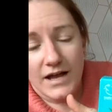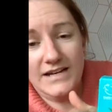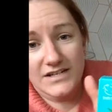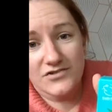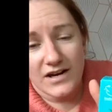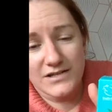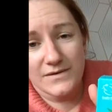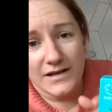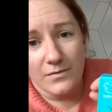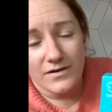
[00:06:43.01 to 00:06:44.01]
I did try
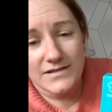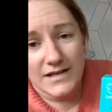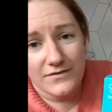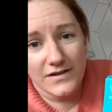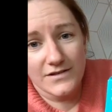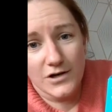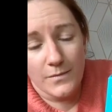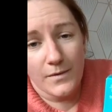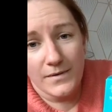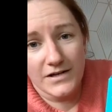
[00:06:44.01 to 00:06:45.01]
doing that once. I lifted the
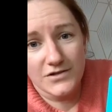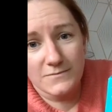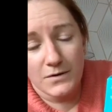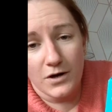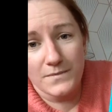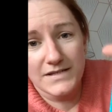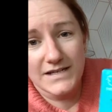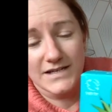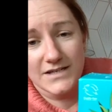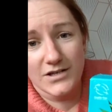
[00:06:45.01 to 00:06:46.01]
top up and it just plopped
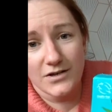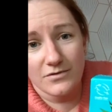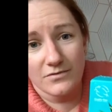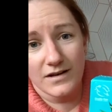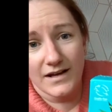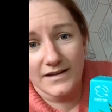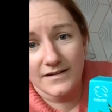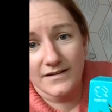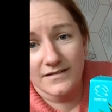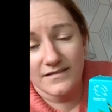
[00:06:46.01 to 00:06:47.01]
into
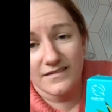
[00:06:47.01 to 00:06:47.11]
like